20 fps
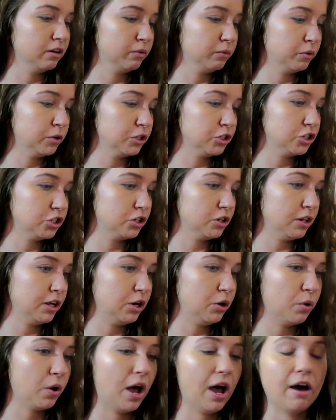which they
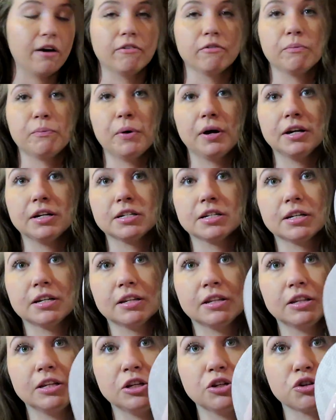don't have but
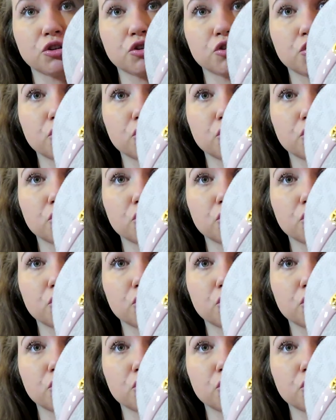these are